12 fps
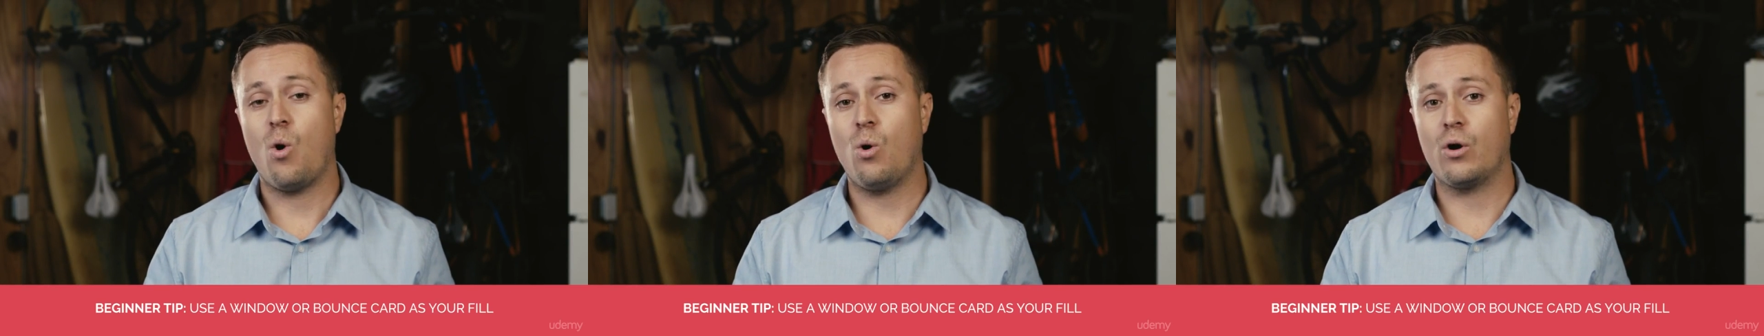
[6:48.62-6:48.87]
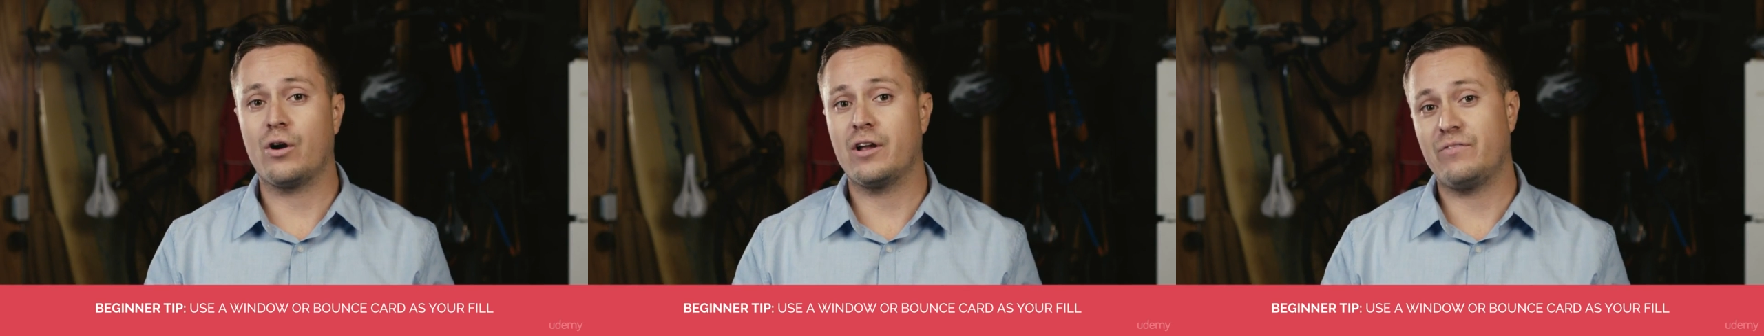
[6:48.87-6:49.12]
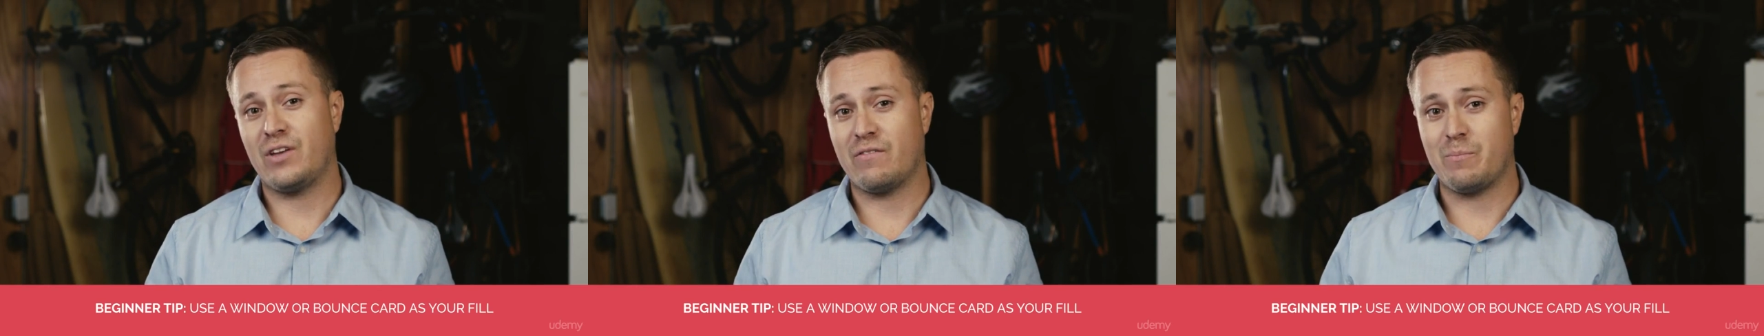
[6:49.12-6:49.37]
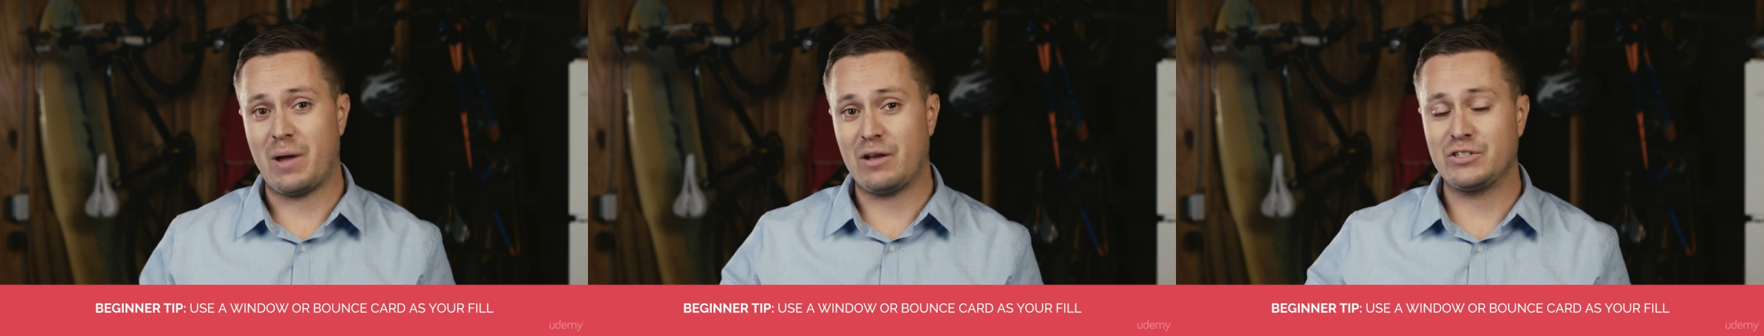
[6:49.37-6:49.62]
Or if you have
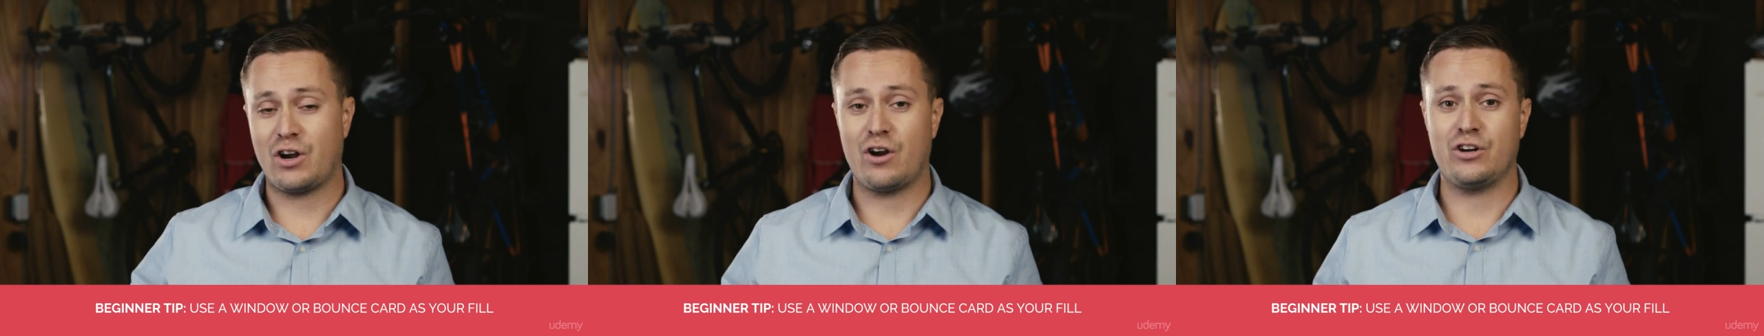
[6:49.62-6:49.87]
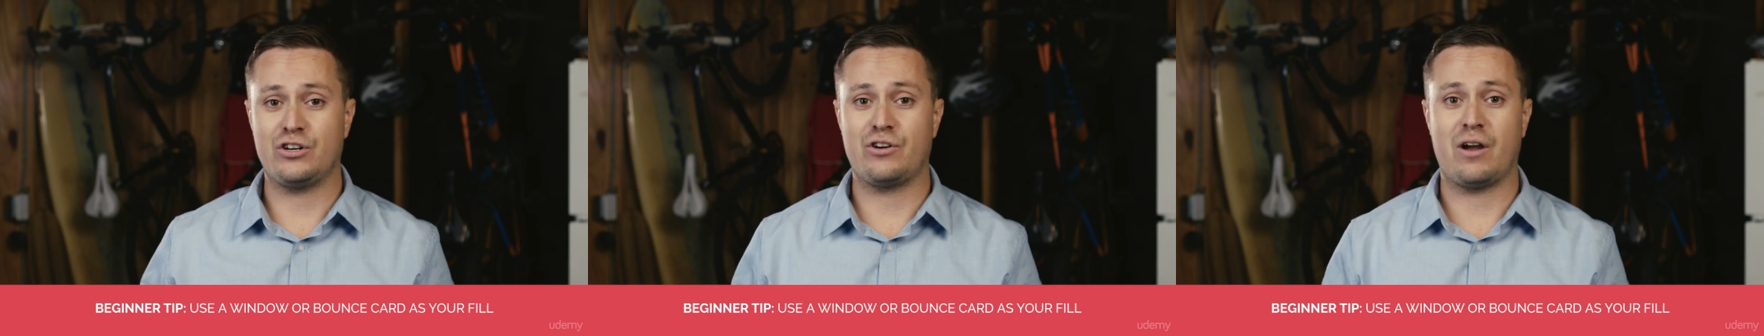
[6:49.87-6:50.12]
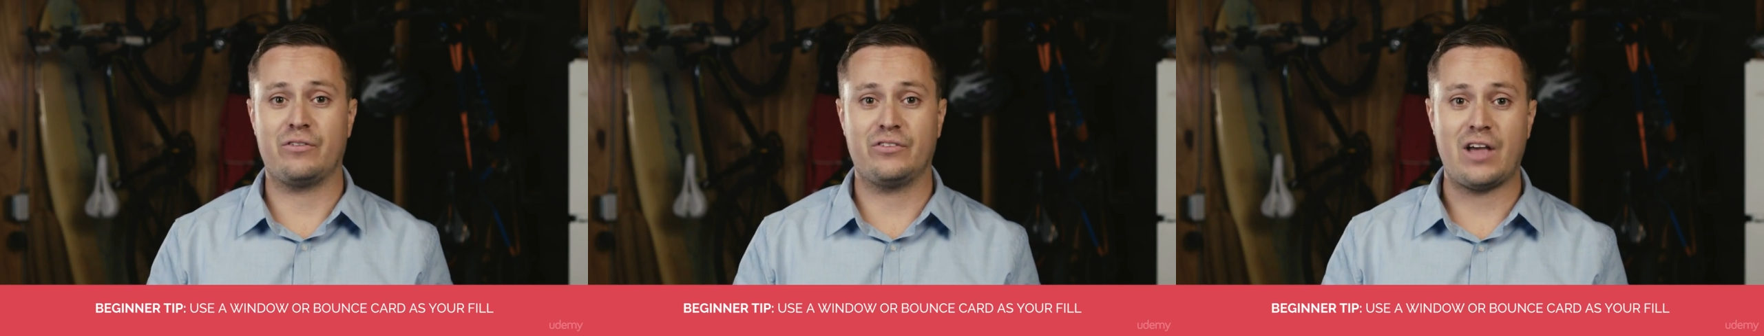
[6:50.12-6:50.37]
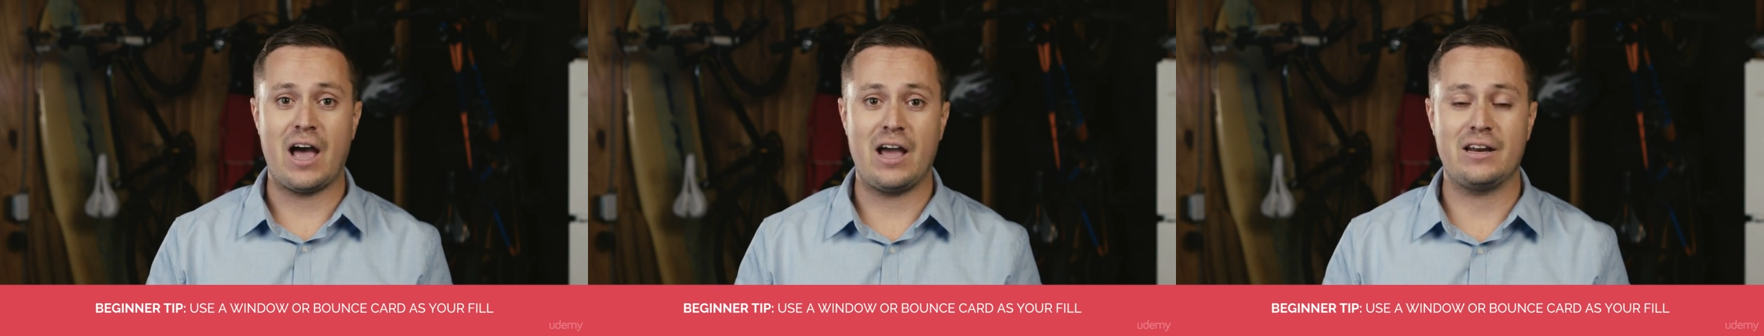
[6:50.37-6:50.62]
a bounce card and you're
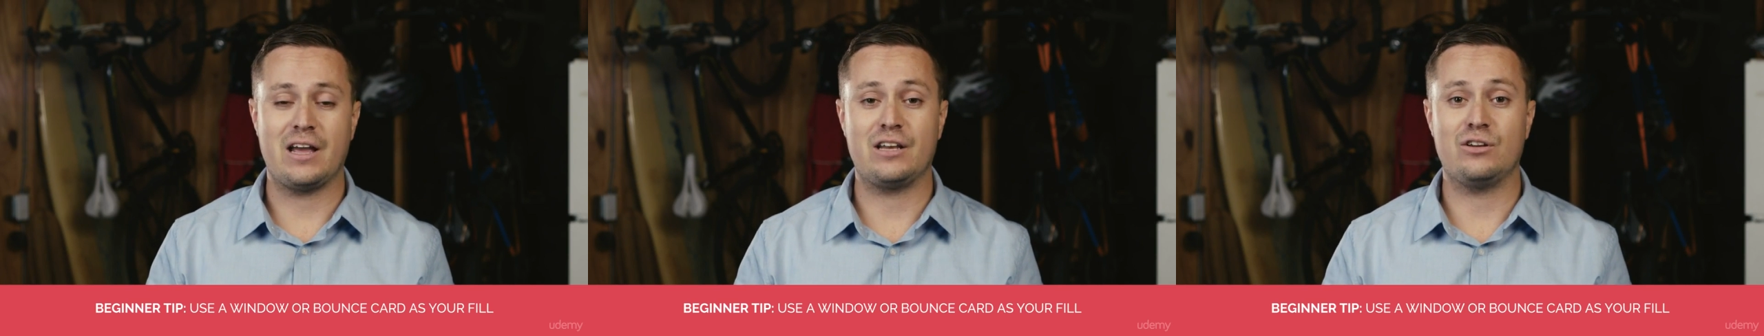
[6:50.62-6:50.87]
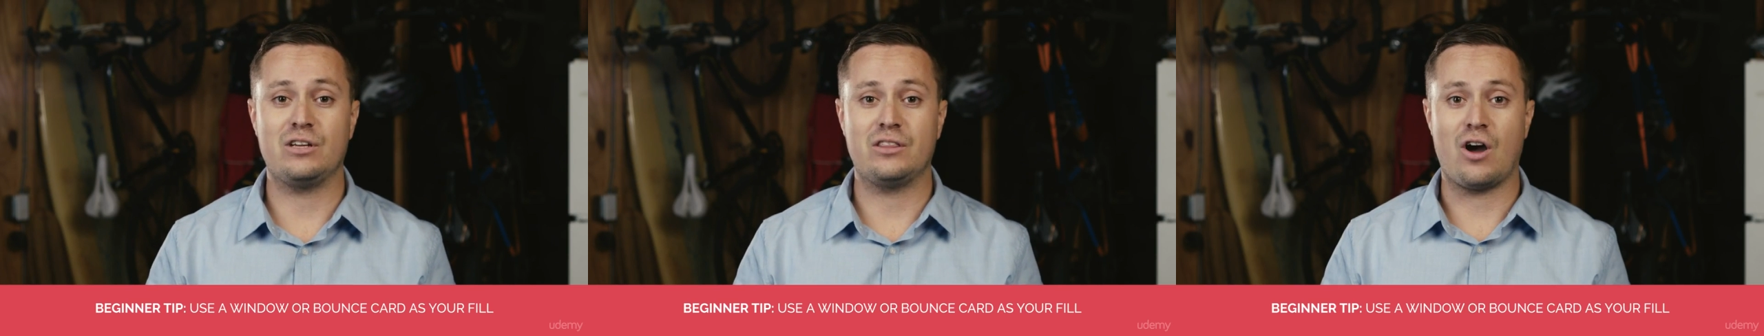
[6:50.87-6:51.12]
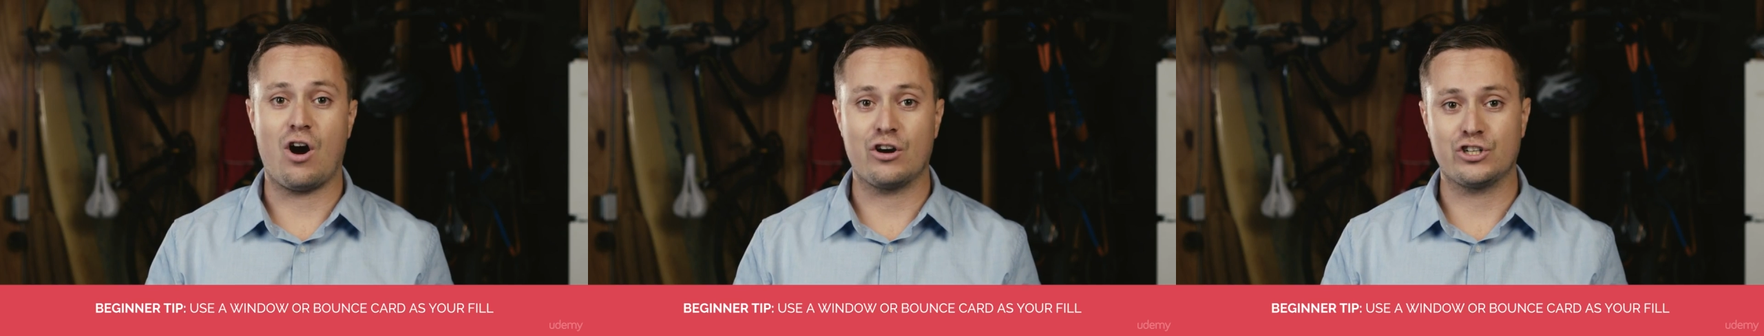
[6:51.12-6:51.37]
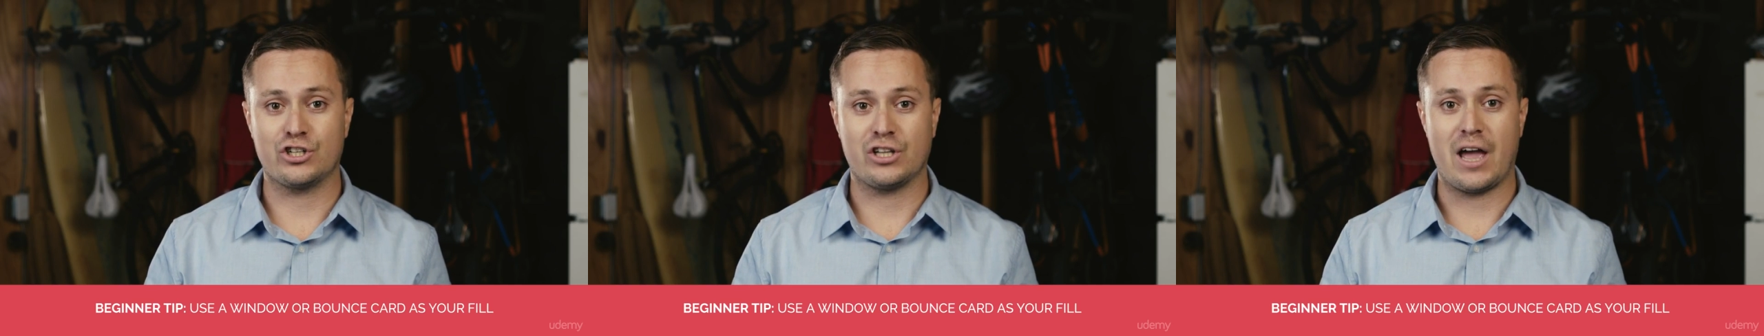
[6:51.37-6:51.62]
outside and you need the
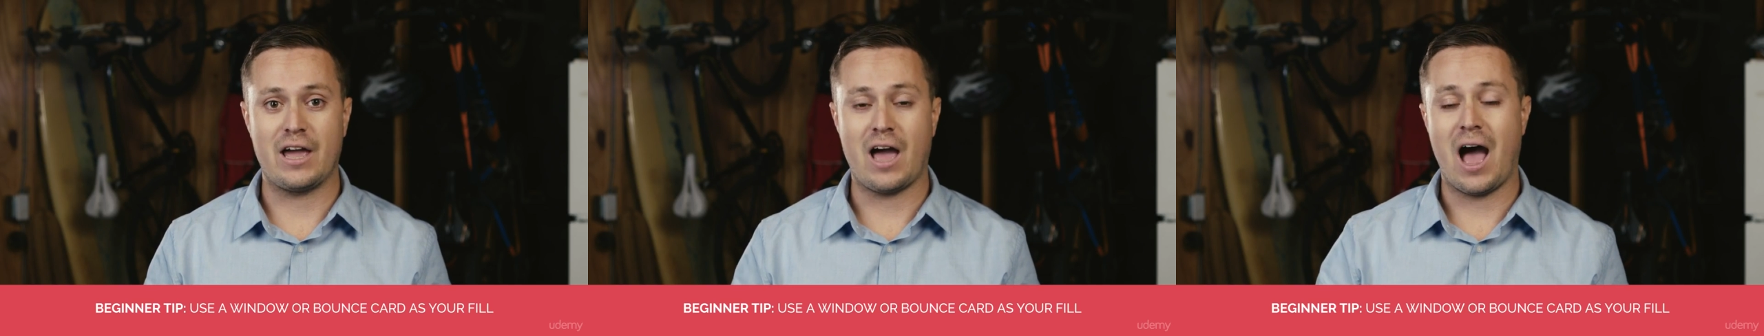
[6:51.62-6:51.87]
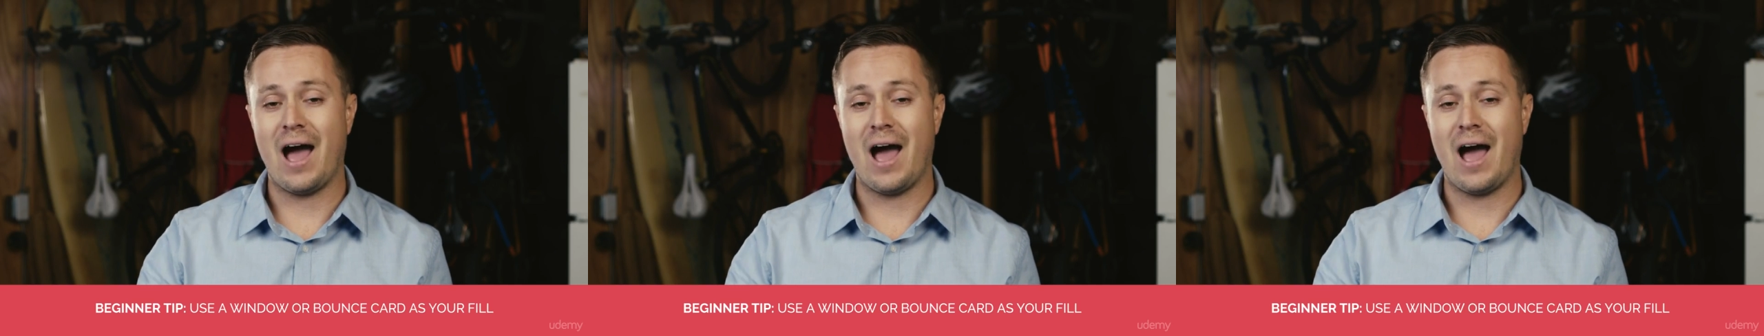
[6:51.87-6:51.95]
harsher light,